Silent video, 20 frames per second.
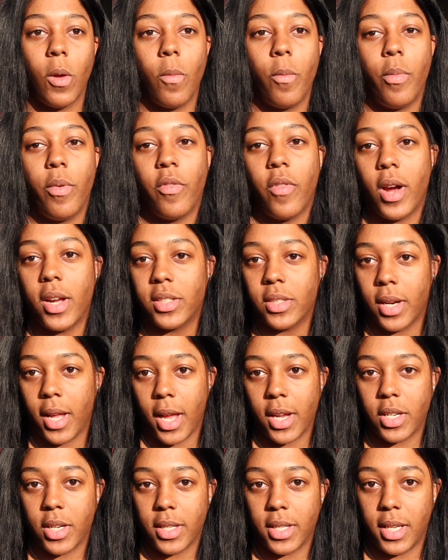Before I
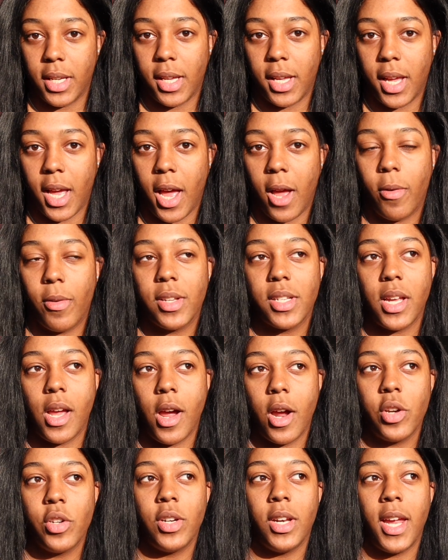started HRT, I was
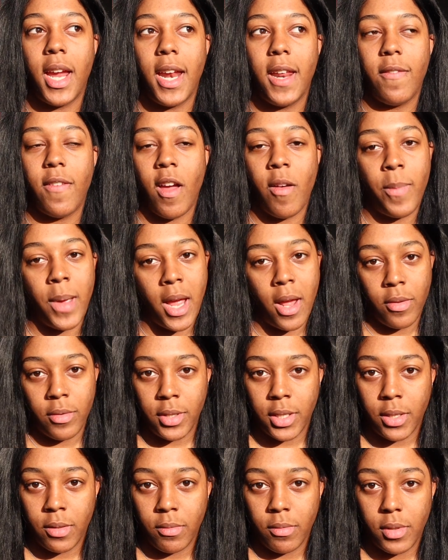185
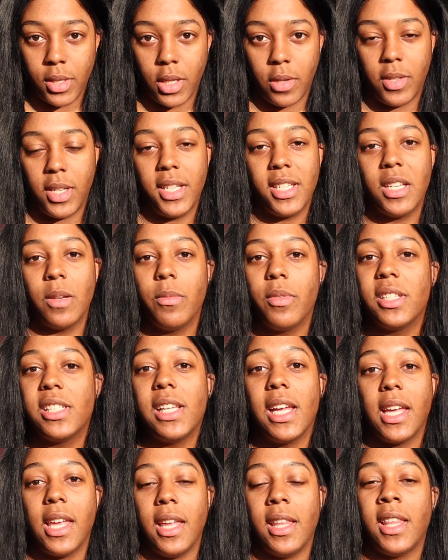pounds. So December
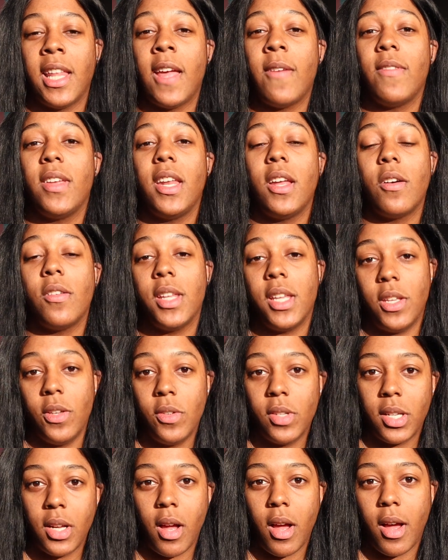2nd, that video that you
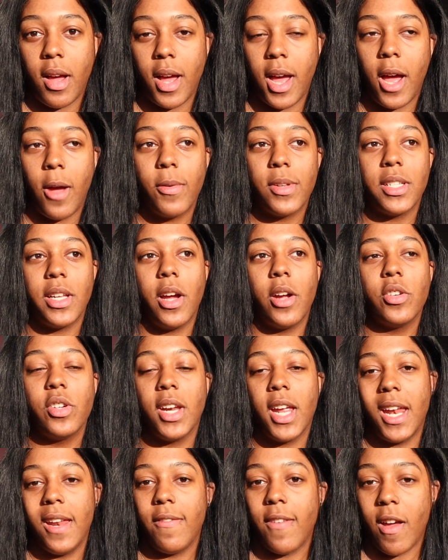saw, I was
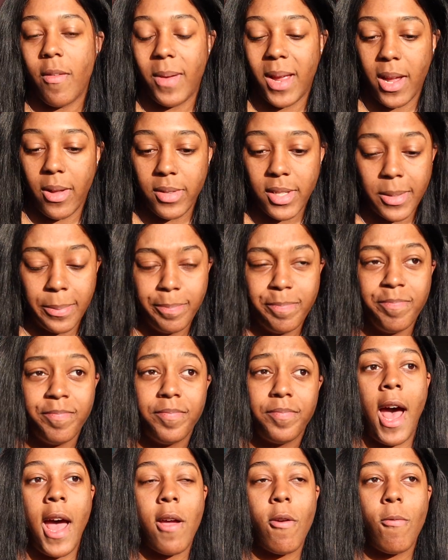185 pounds.
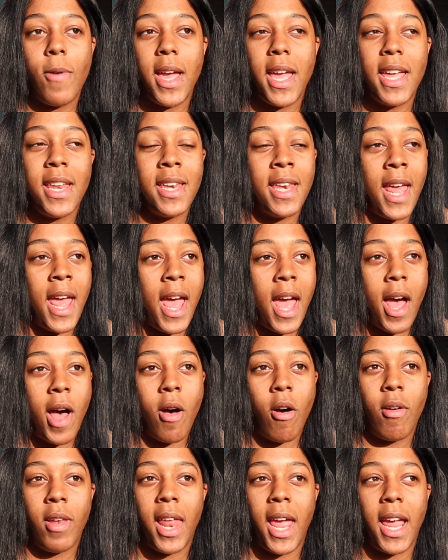I weigh
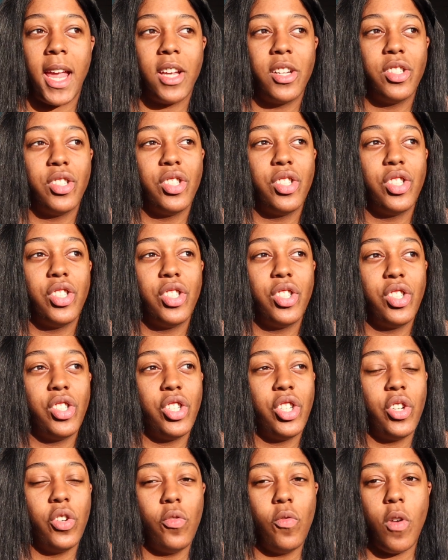now like
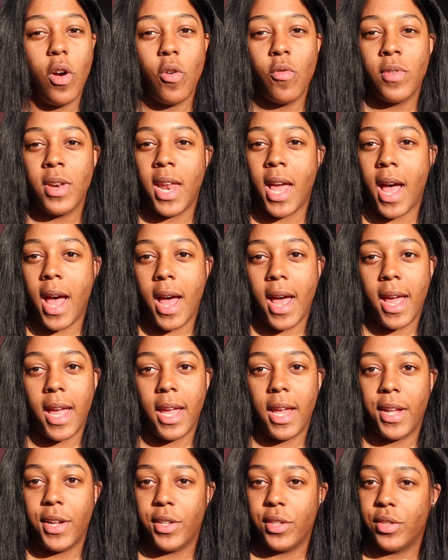
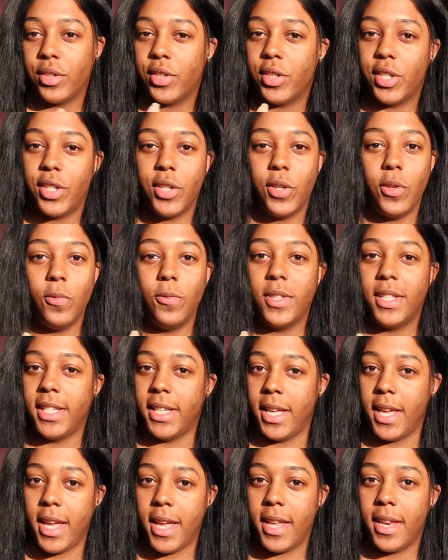209,
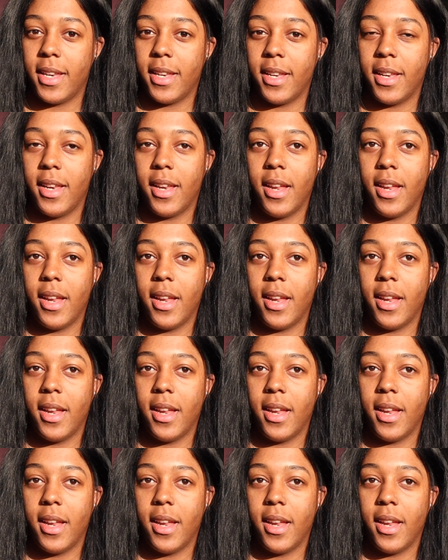210.